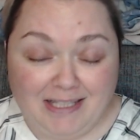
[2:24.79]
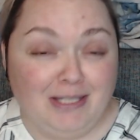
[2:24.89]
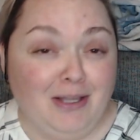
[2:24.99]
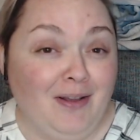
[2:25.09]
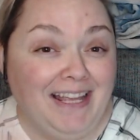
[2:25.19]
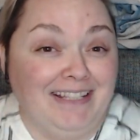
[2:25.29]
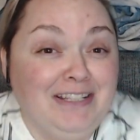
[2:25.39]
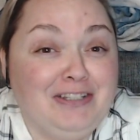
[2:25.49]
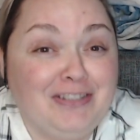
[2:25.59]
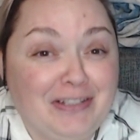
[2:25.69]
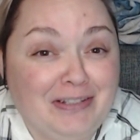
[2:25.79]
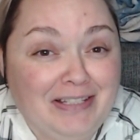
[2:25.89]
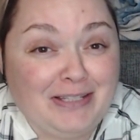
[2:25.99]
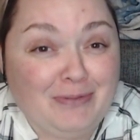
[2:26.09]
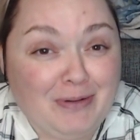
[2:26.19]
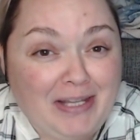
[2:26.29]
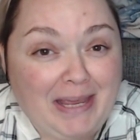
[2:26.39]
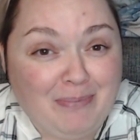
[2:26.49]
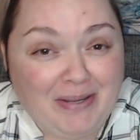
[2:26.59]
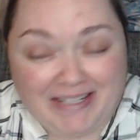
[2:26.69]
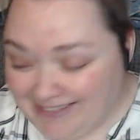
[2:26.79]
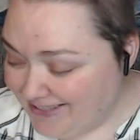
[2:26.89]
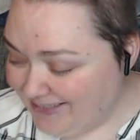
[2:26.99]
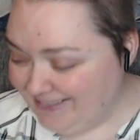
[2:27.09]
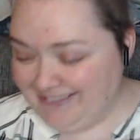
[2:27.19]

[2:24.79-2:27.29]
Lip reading: So let's just go and see what happens.